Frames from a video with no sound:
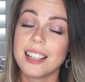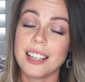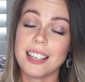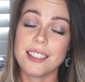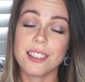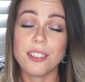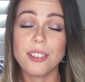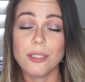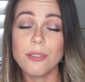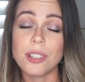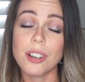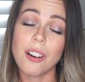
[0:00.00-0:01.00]
It's a
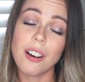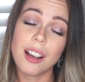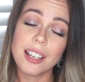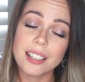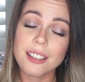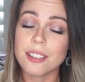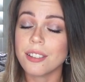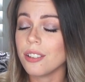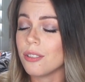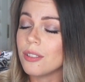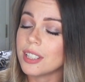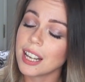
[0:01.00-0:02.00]
new dawn, it's a
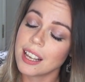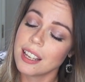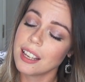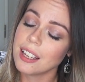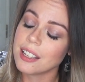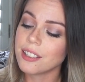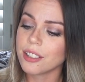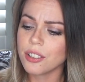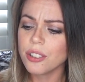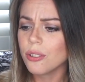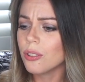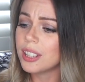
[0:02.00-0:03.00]
new day, it's a
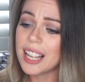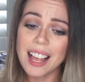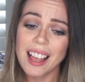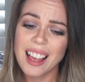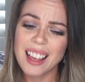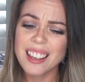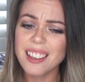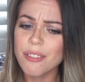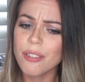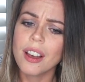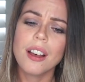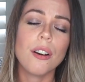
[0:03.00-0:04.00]
new
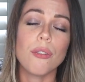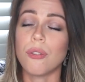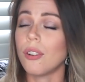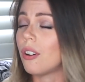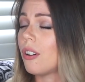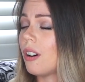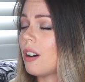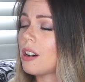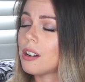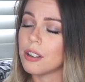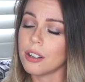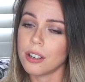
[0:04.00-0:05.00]
life.
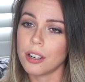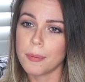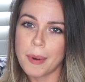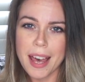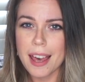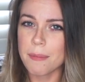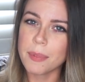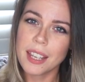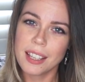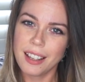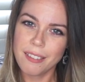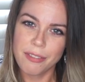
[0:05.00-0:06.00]
For my
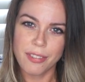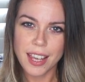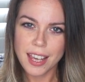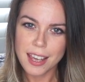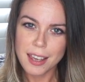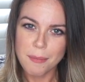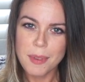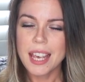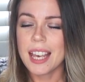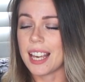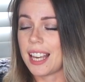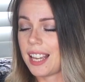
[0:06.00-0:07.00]
MK love fam,
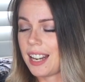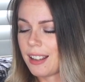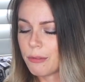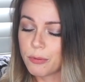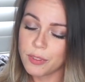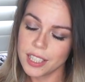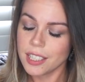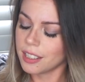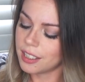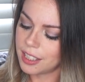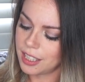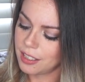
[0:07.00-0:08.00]
and I'm
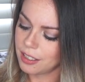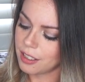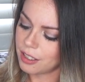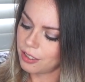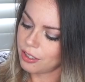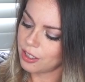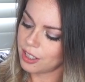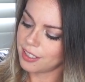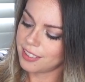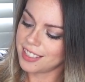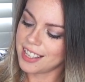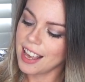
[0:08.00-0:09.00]
feeling good.
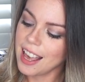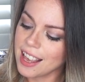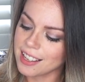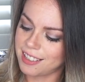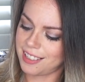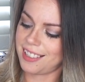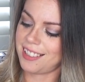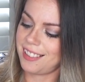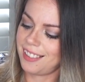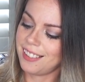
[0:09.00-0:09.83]
Yes!